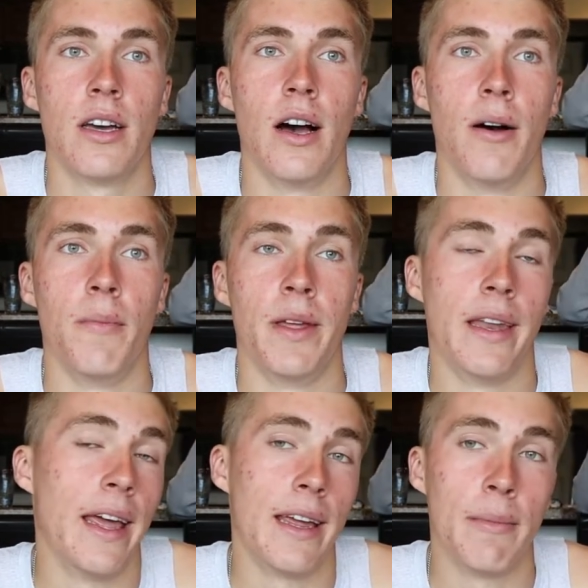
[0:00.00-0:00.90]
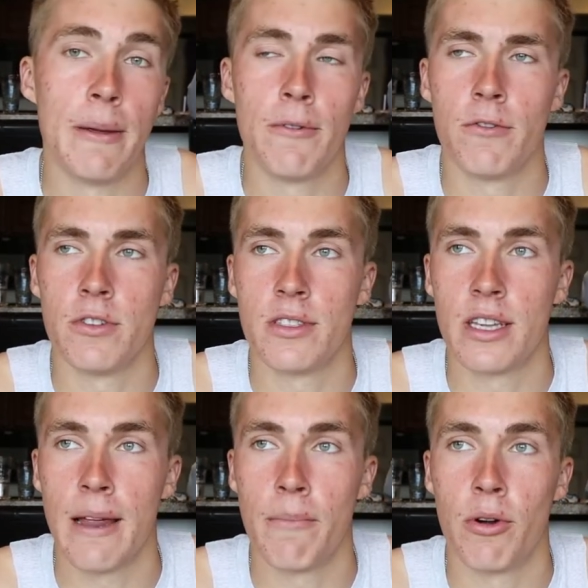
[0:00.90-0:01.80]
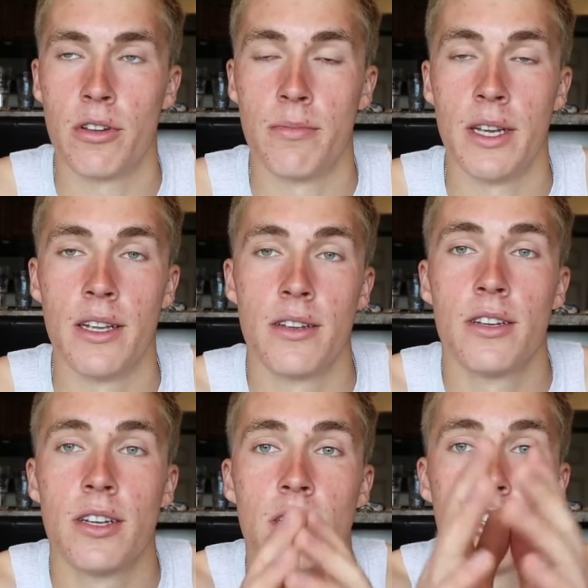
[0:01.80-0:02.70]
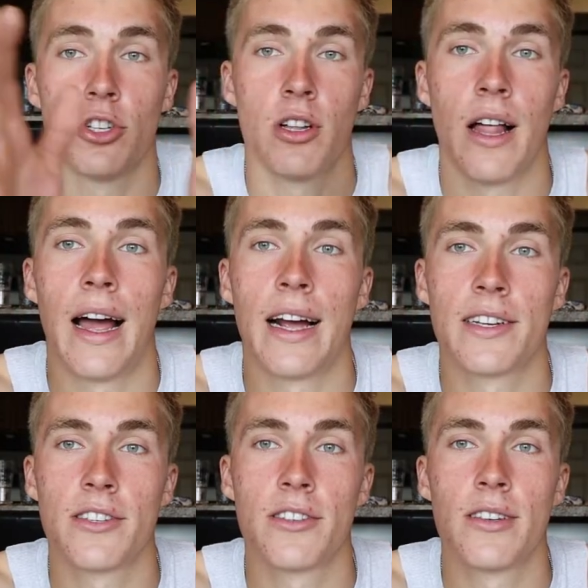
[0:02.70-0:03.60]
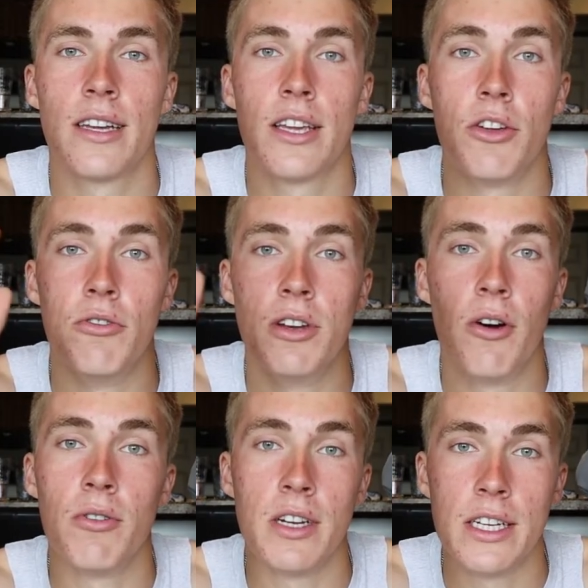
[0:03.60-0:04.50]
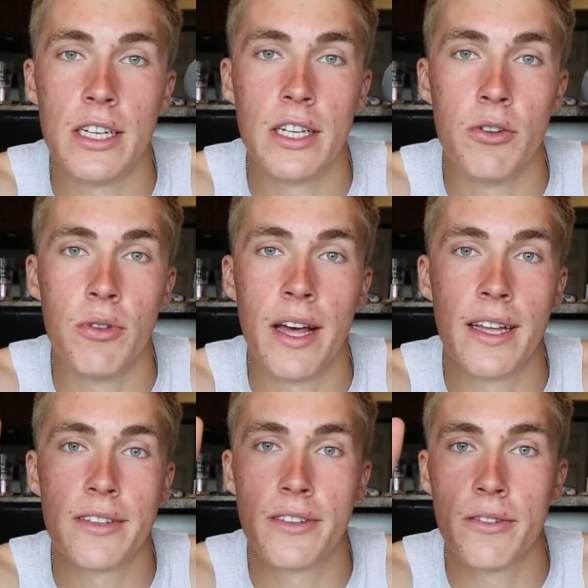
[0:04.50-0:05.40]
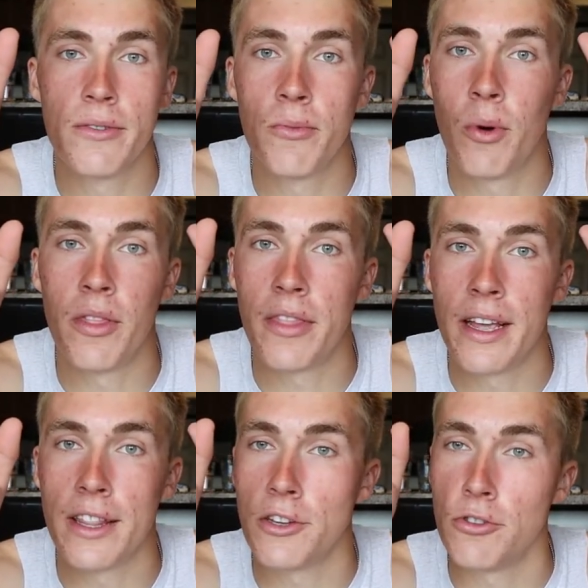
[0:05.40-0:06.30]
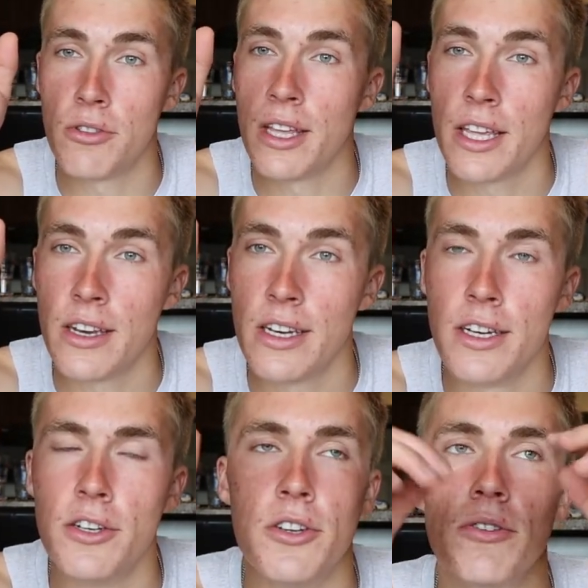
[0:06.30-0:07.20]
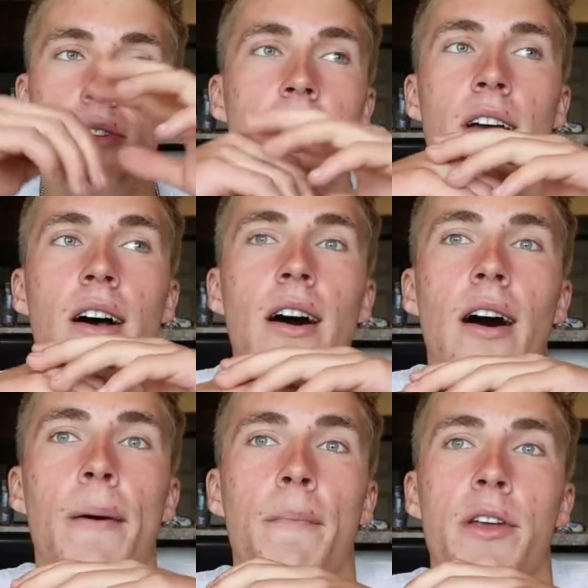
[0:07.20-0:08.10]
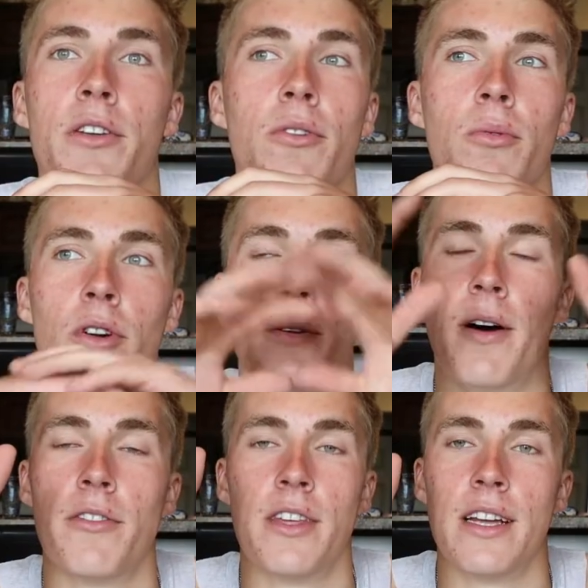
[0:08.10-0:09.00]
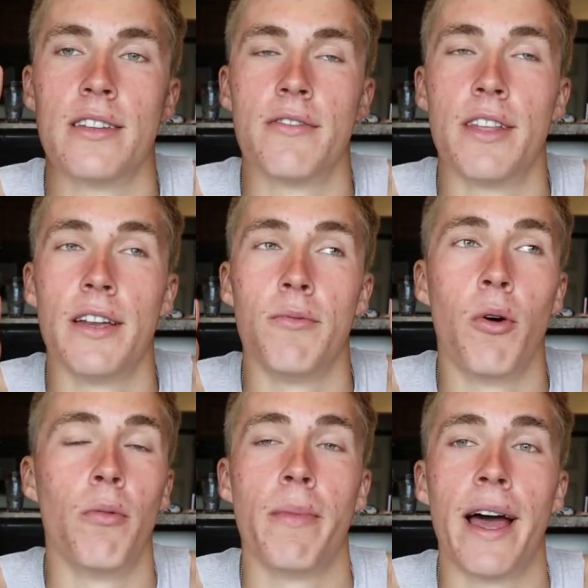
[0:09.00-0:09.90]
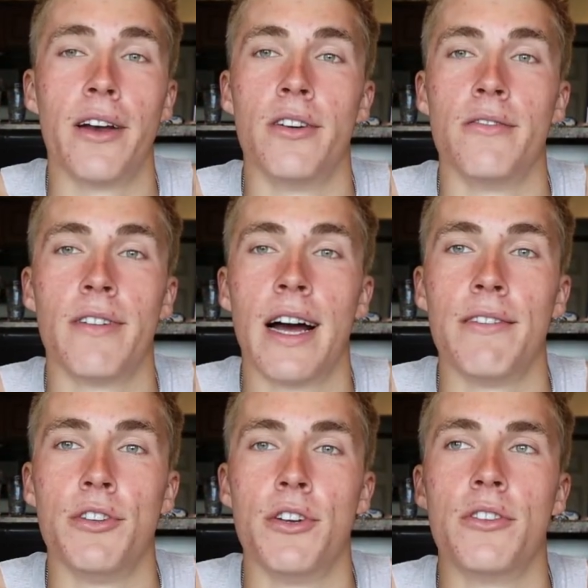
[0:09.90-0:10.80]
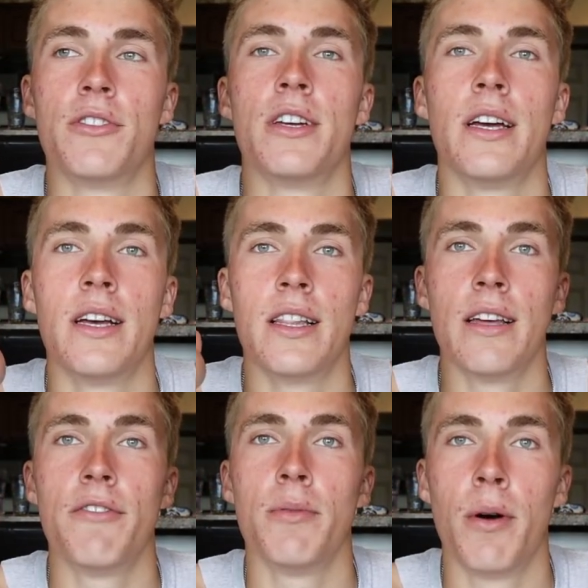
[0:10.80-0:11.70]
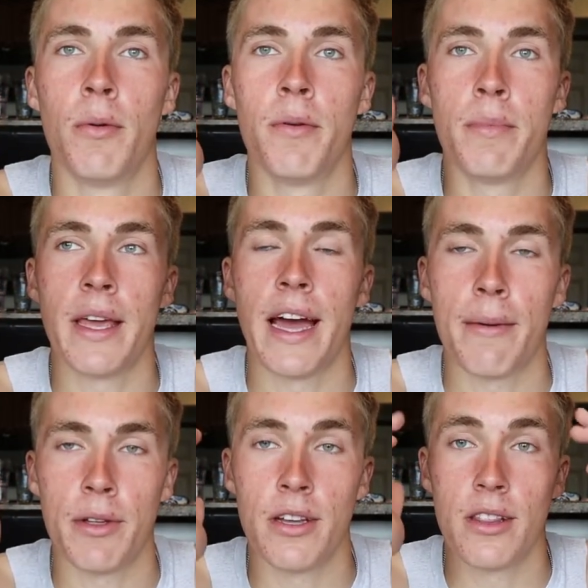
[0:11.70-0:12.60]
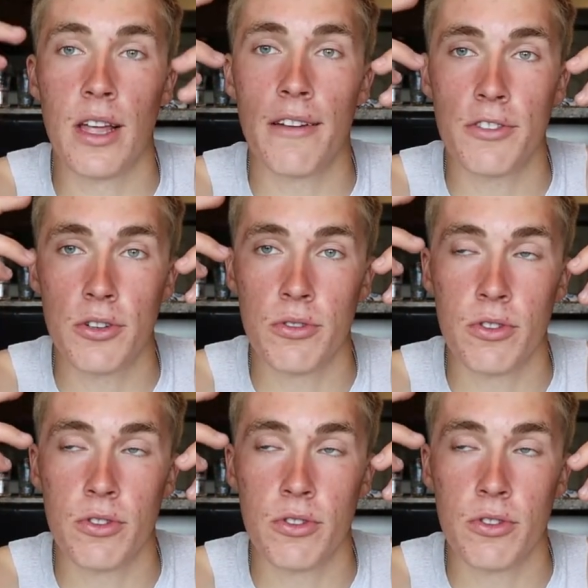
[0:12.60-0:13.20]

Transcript: Um, and hey, maybe if you're in the same boat as me, chillax. You don't need to do that one thing that you think you need to do. Um, and don't worry about things if they won't matter in five years. Live in the moment, be happy. Life's too